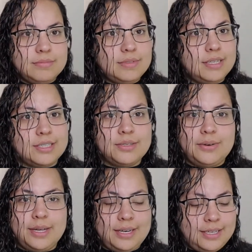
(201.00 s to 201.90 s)
let's go
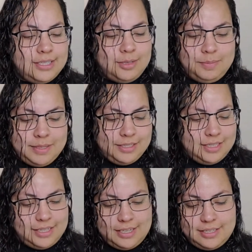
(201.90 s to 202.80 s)
ahead and jump into
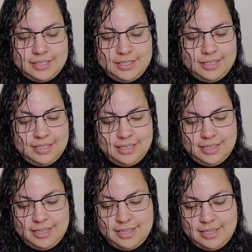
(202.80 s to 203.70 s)
this.
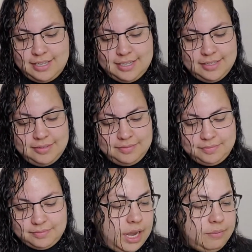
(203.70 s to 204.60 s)

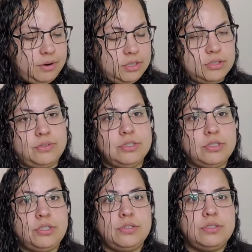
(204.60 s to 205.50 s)
And we're also going
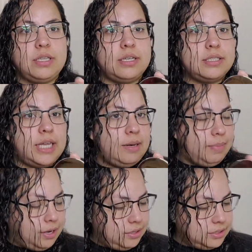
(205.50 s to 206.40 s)
to use the setting
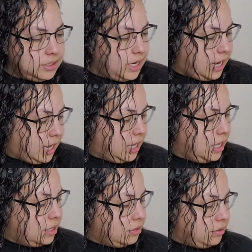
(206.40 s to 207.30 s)
powder today.
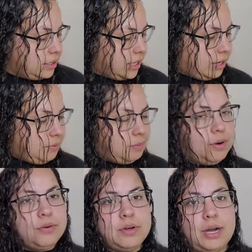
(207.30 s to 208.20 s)
The only thing
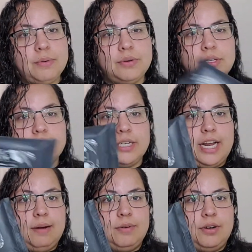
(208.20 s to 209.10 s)
I won't use on
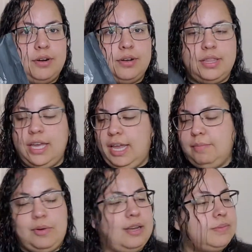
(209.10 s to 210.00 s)
camera are the
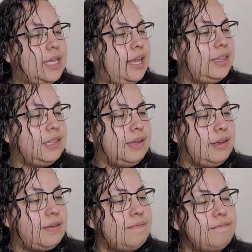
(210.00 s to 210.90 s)
hemp wipes and
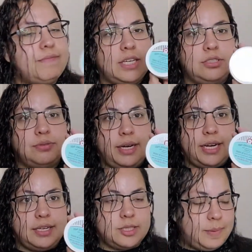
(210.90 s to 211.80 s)
the facial
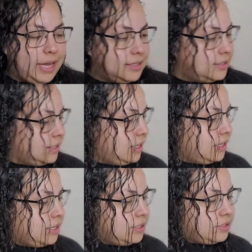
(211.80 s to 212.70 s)
radiance pads.
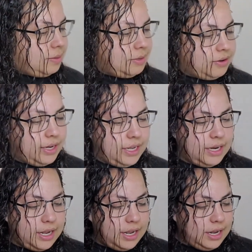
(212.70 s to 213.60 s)
So let me go
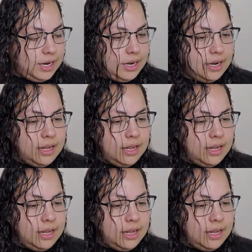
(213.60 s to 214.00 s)
ahead and